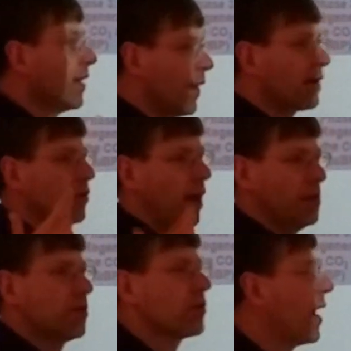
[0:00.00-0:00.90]
the
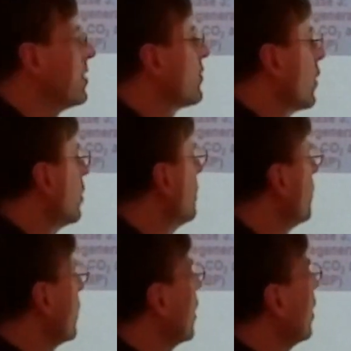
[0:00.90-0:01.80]
electrons are transferred.
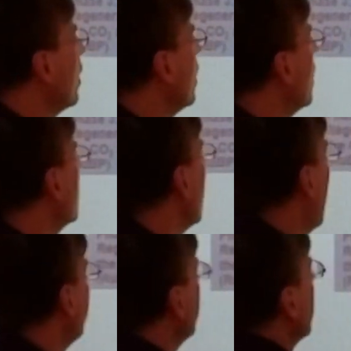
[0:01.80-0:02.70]

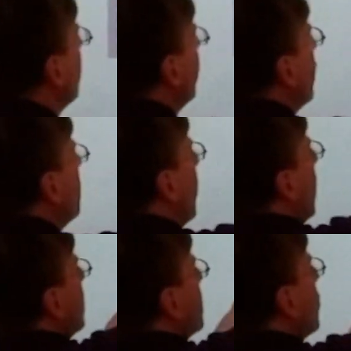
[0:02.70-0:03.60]
And then the third
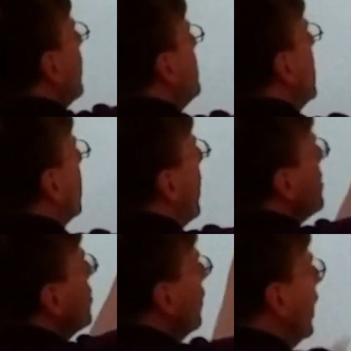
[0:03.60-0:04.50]
part is the
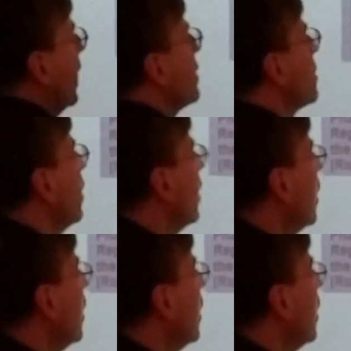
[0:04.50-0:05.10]
regeneration phase,